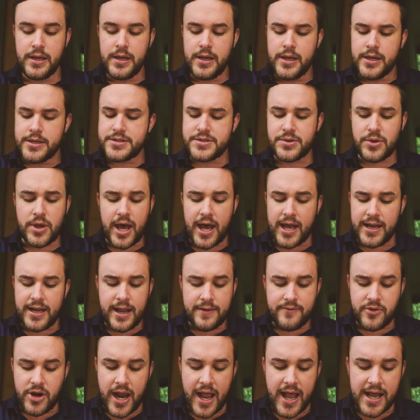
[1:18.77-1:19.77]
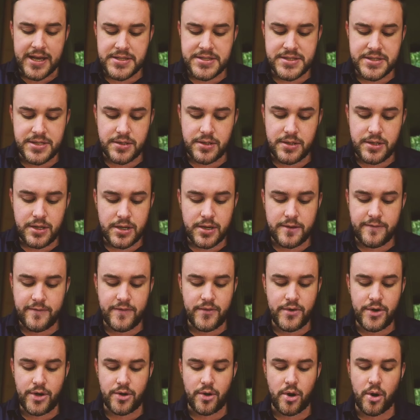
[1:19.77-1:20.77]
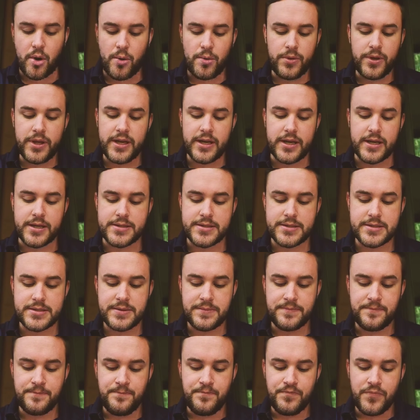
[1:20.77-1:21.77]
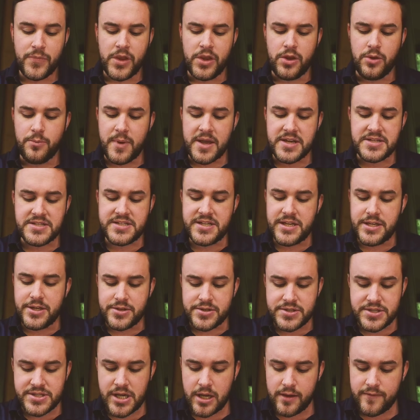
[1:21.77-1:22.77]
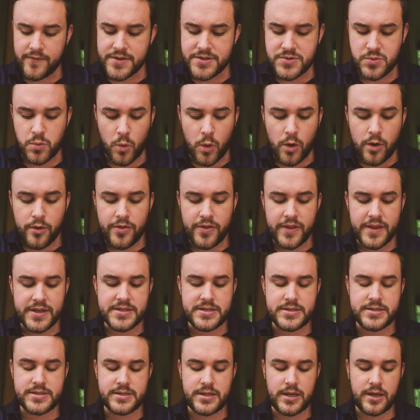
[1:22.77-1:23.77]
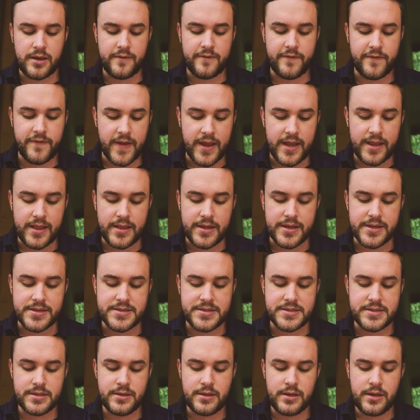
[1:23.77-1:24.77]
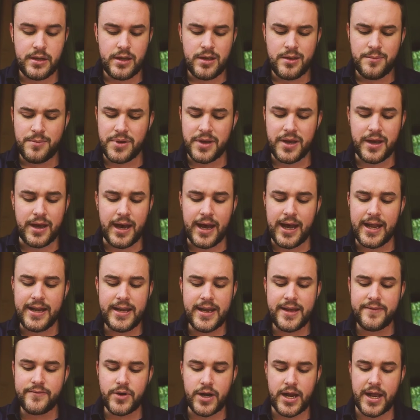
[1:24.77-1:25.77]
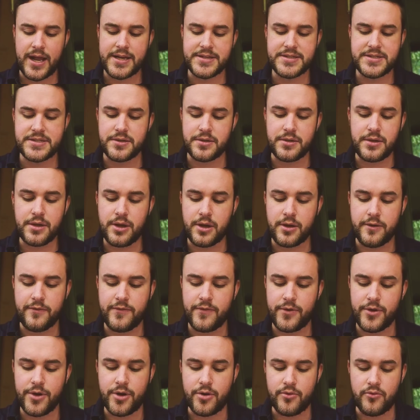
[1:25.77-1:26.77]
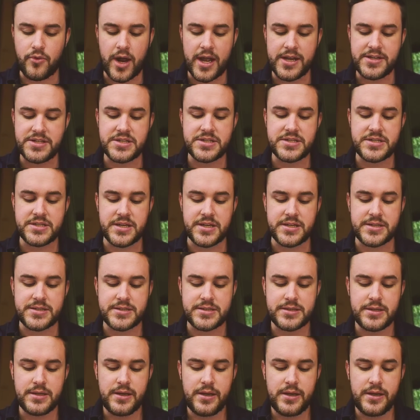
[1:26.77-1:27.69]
So God never has to look for your holiness. You may see yourself as worthless and faithless, but God never has to look for your righteousness.